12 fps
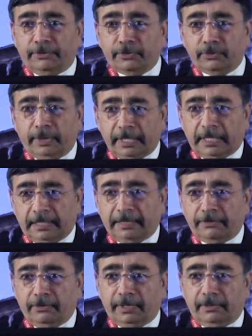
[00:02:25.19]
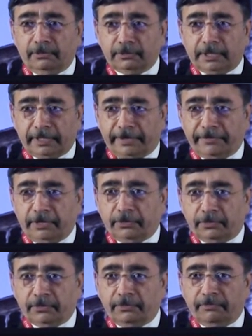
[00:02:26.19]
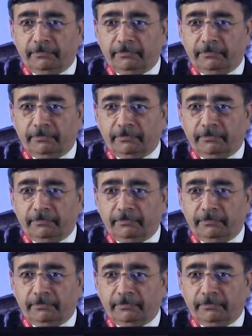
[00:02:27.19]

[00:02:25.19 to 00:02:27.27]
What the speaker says: and you are doing nothing, you are losing revenue.